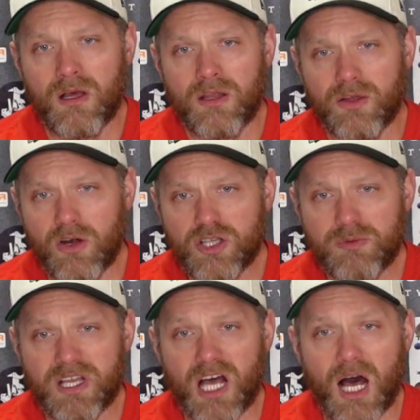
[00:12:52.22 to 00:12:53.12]
There would also
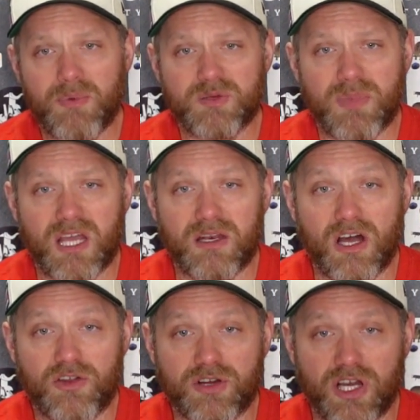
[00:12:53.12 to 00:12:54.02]
be copies made in
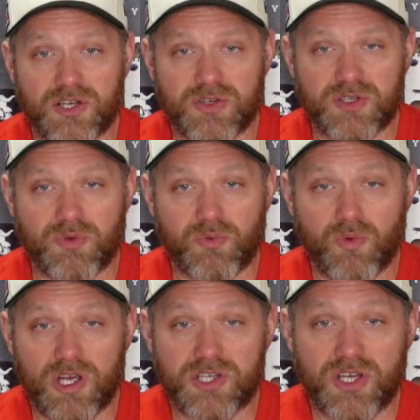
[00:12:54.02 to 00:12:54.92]
other countries, with
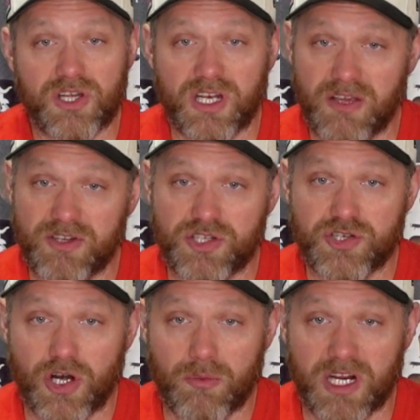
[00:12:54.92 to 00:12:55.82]
Russia and even
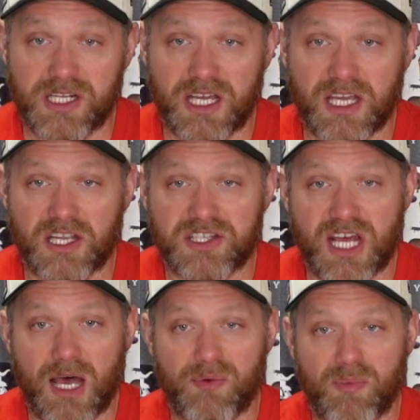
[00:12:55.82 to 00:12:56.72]
Germany taking a
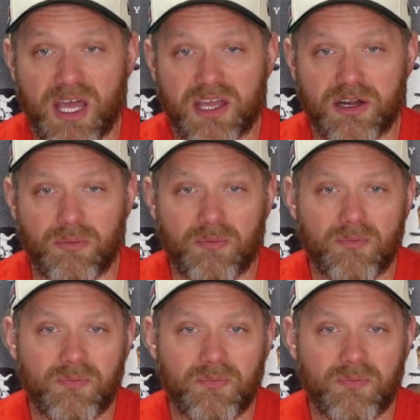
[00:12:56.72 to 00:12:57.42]
stab at making them.